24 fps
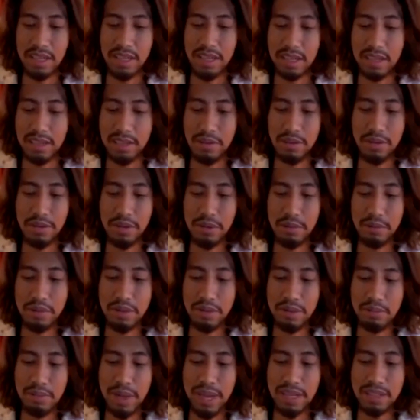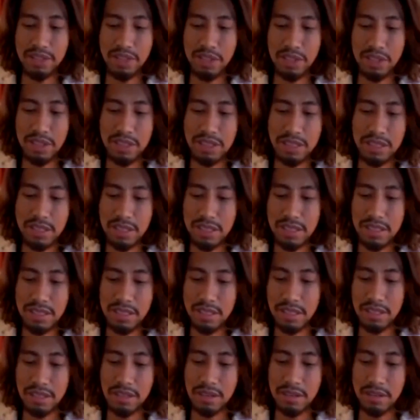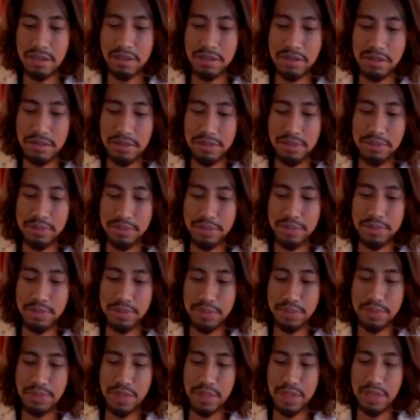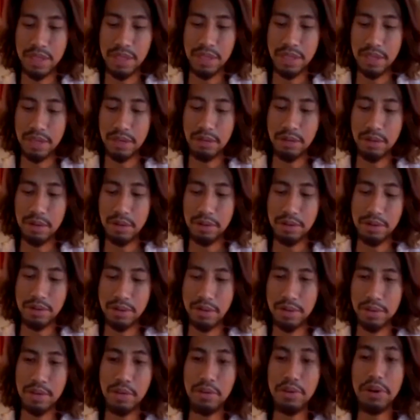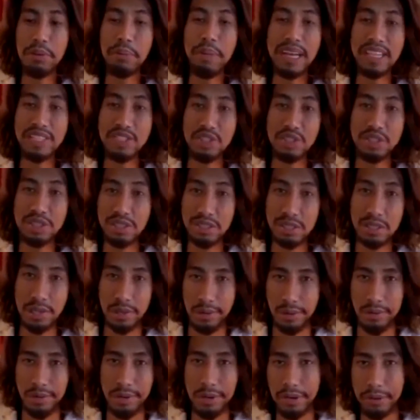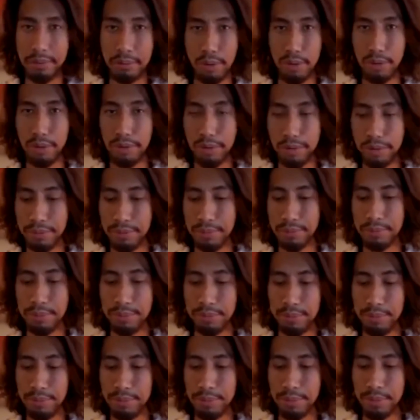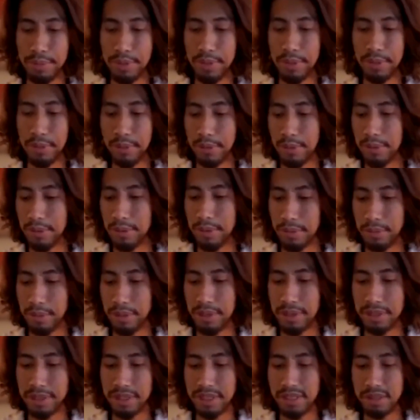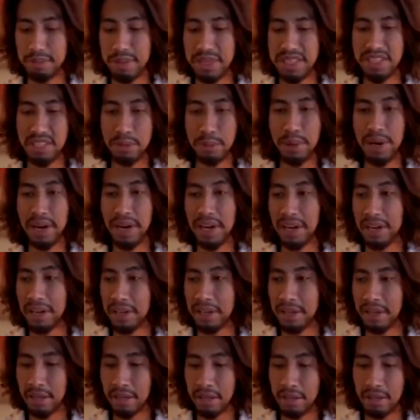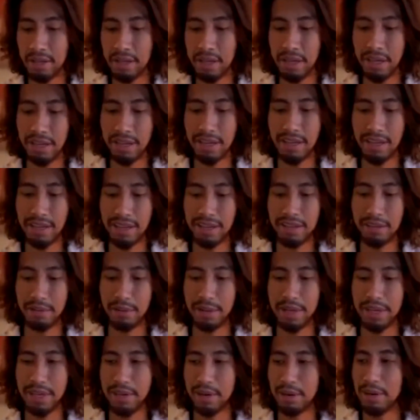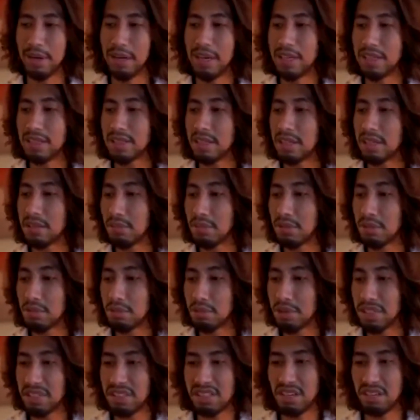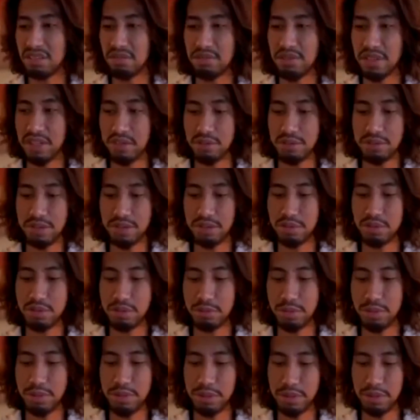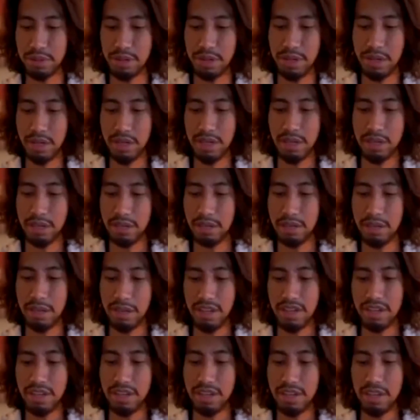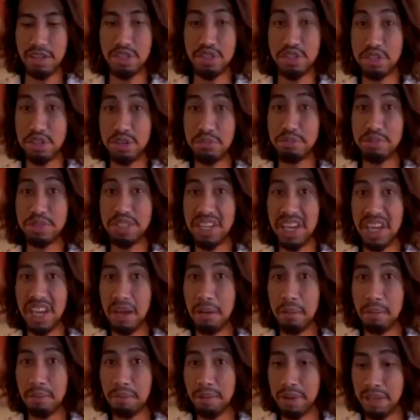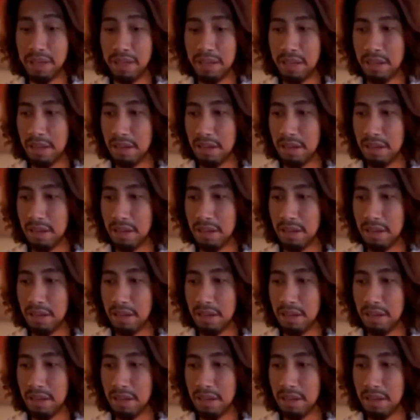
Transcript: lunar moon mansions. Here we go. Here we go. Lunar mansions. Lunar moon. What is this? Pizza pie? Here we go. Sun, Moon, Rising, Venus, and Jupiter. Shrimp scampi.